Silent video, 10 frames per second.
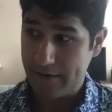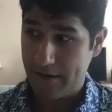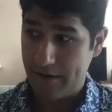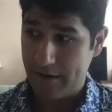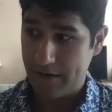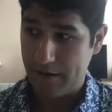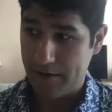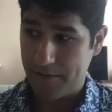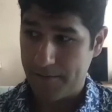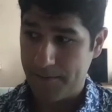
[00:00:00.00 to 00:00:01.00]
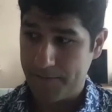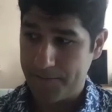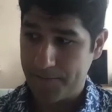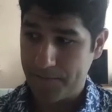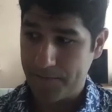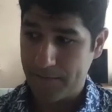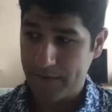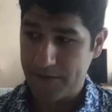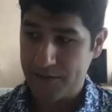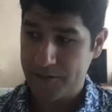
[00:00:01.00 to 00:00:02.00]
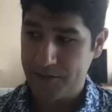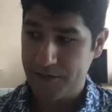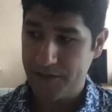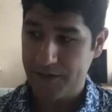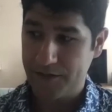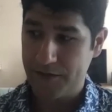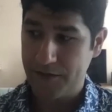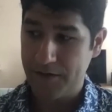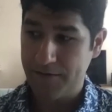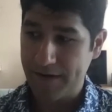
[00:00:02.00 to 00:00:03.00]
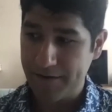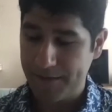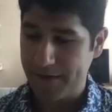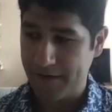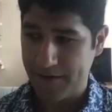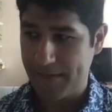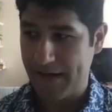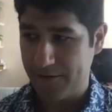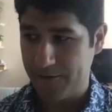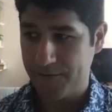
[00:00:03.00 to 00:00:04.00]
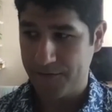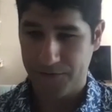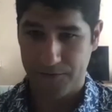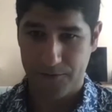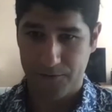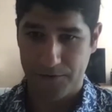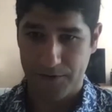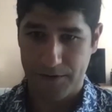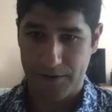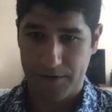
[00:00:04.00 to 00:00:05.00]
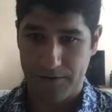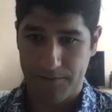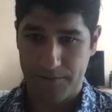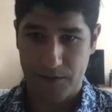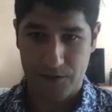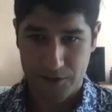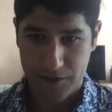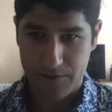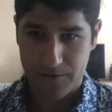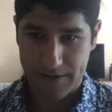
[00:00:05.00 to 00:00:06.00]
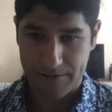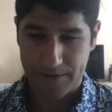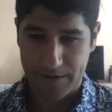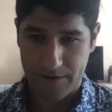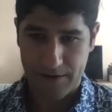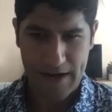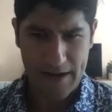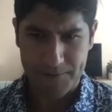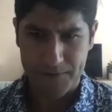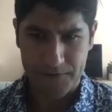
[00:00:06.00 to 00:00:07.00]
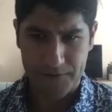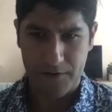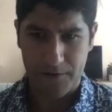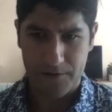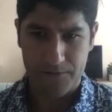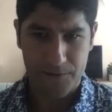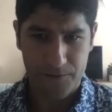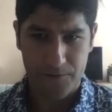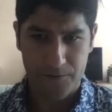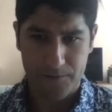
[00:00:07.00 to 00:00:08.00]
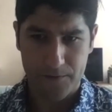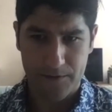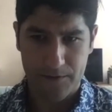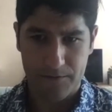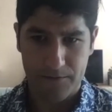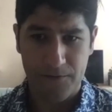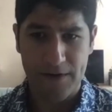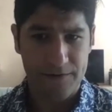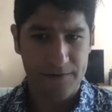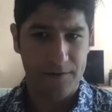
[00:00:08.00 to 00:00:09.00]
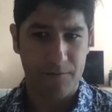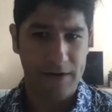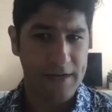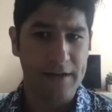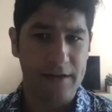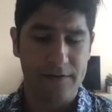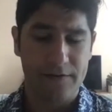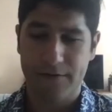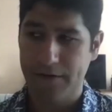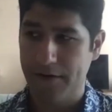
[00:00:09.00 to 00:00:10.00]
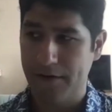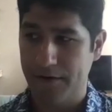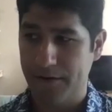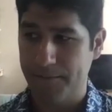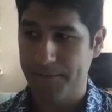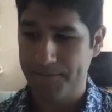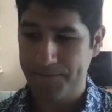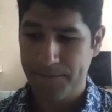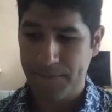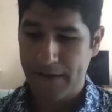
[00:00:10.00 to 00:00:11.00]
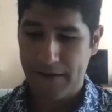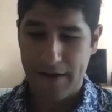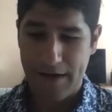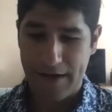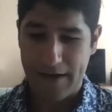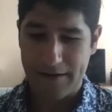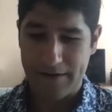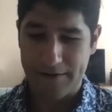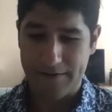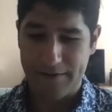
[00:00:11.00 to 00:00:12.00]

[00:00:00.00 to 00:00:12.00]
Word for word: um, she invited me to come out to um, a show out there. And I happened to know a few um, friends that were in it. Um, and